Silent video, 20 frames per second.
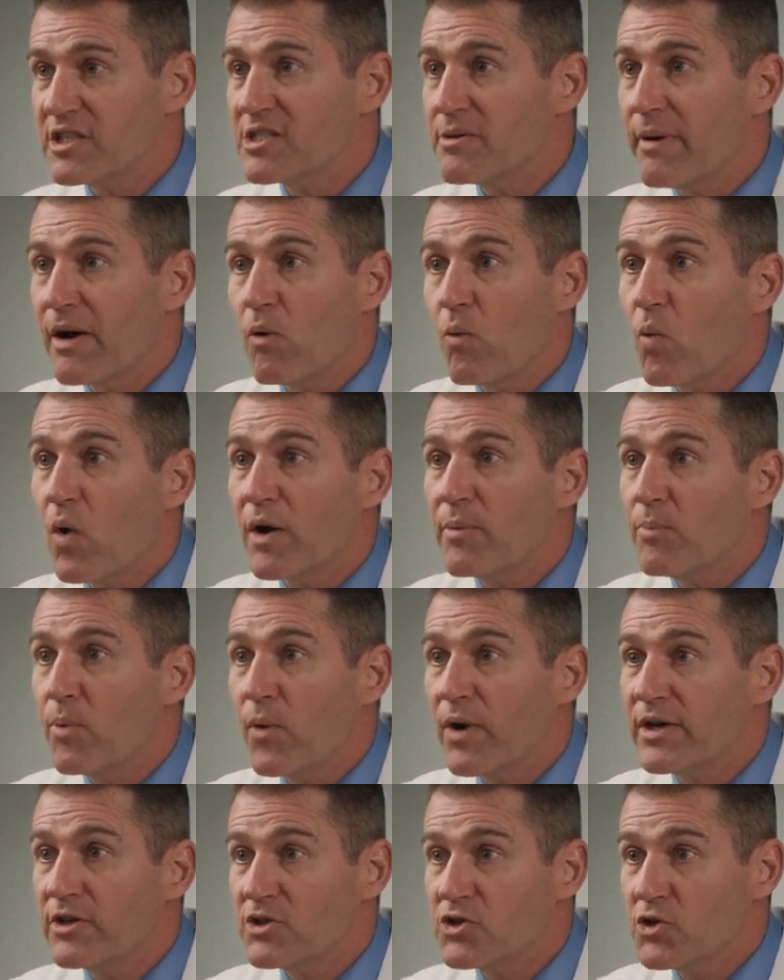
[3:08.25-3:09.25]
It's about
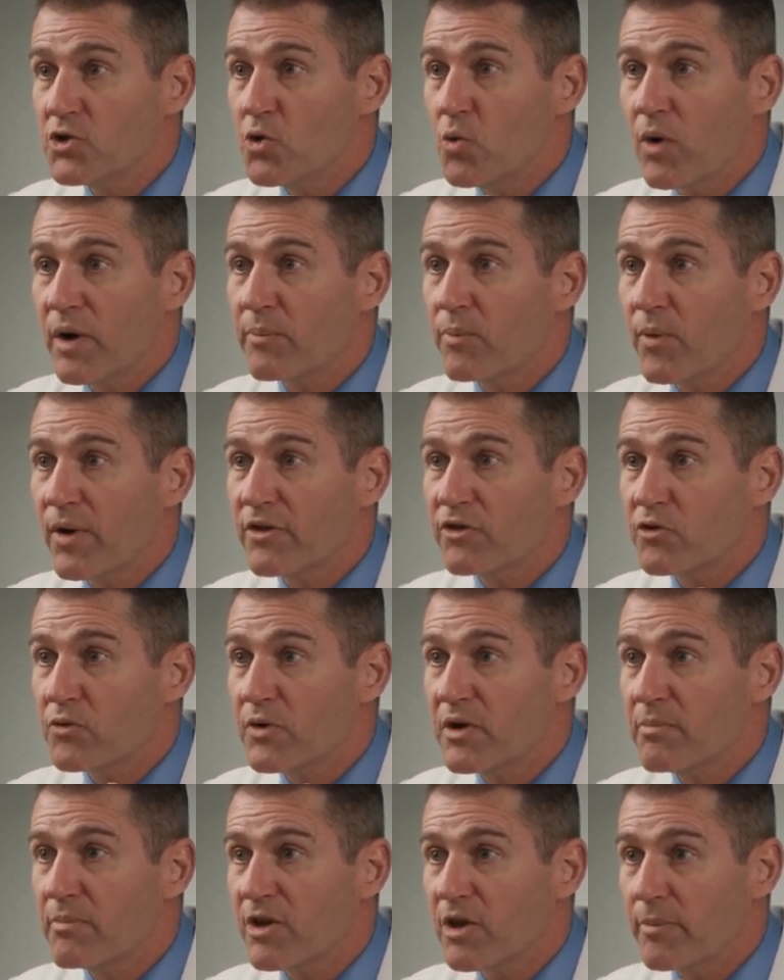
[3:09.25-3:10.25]
1.2,
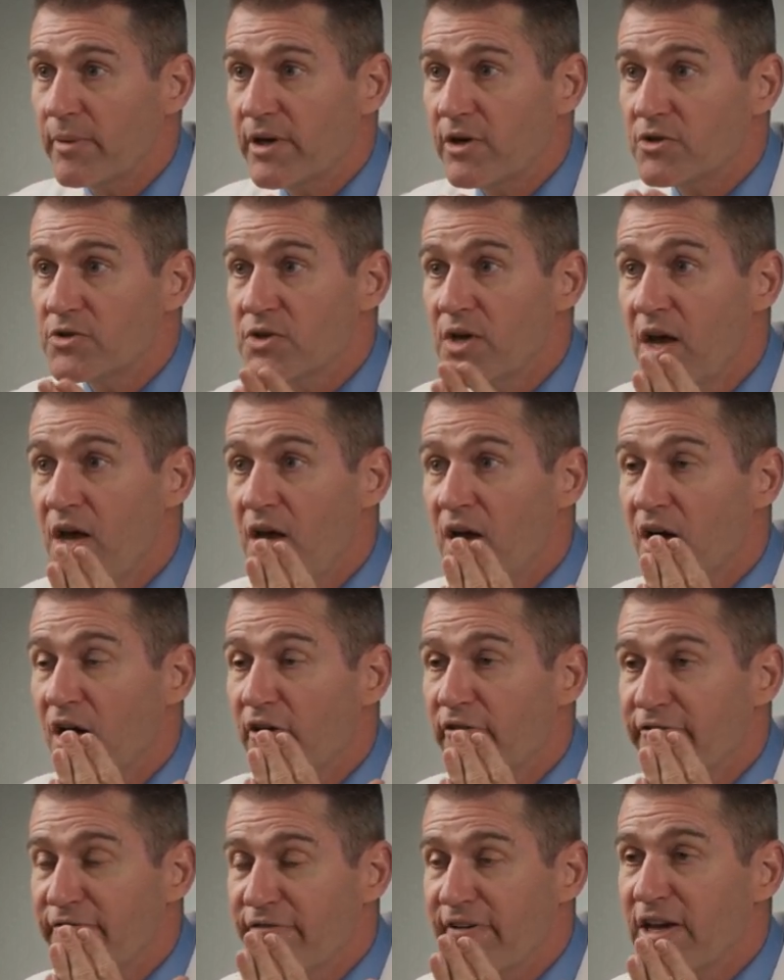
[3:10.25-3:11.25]
1.3 millimeters
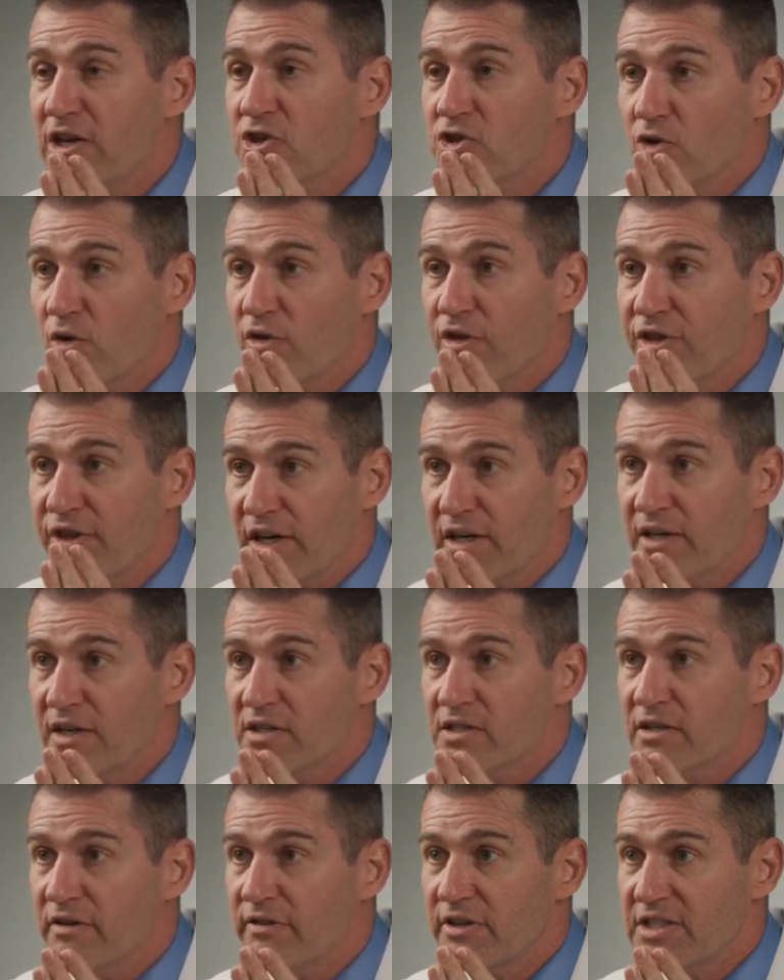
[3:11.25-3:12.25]
of facial
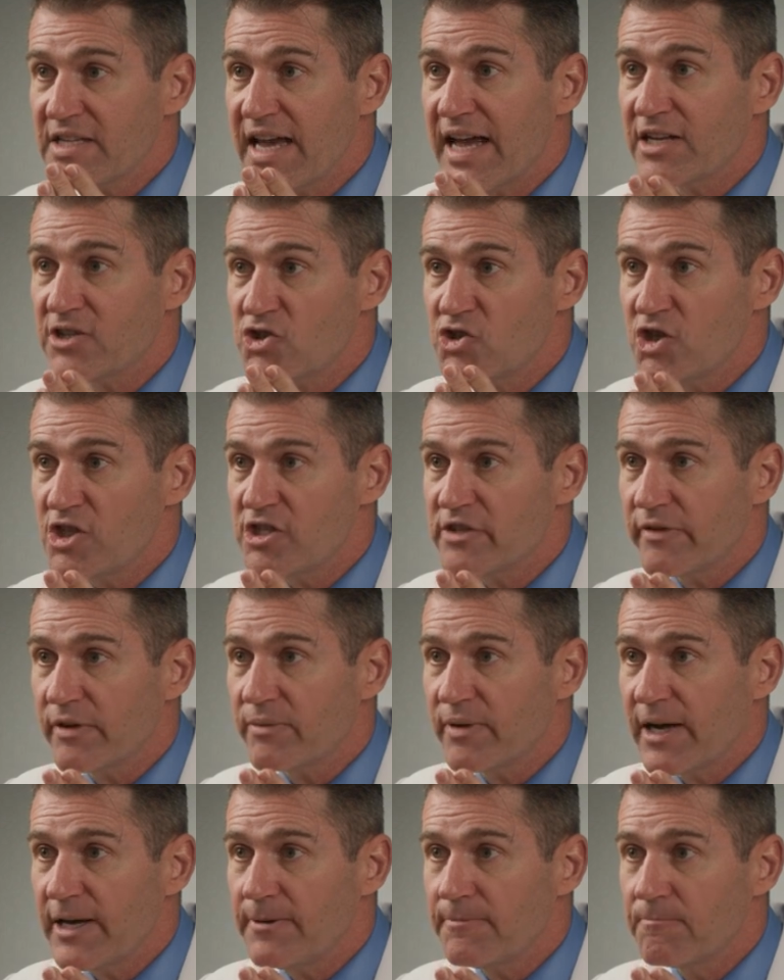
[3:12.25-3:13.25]
thickness of attached gingiva,
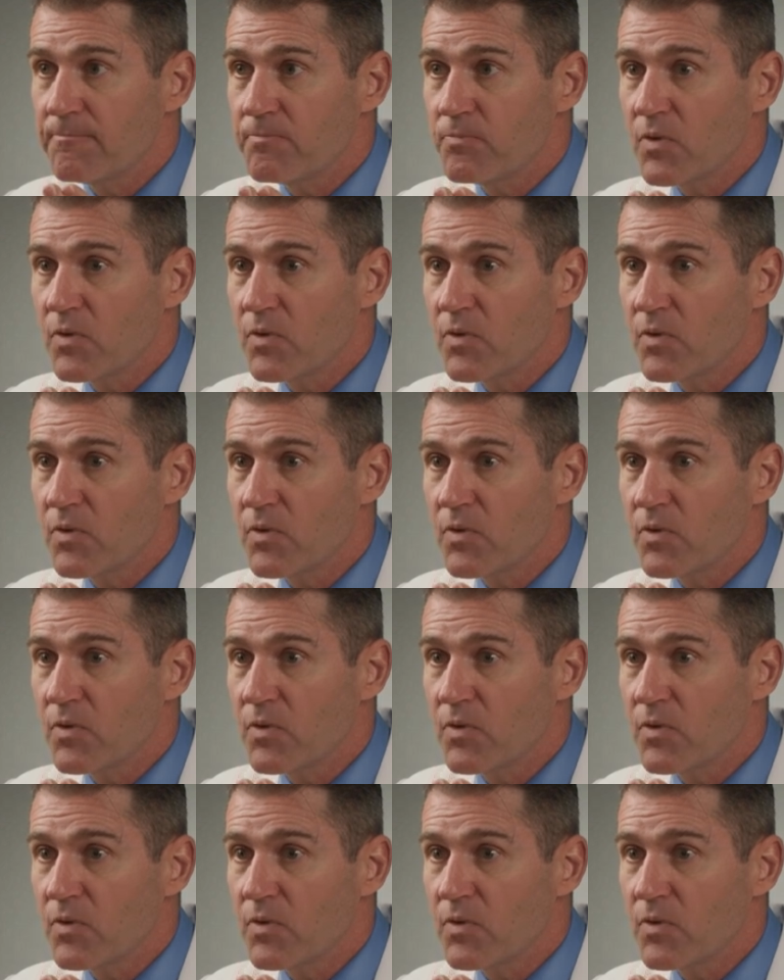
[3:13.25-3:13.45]
right?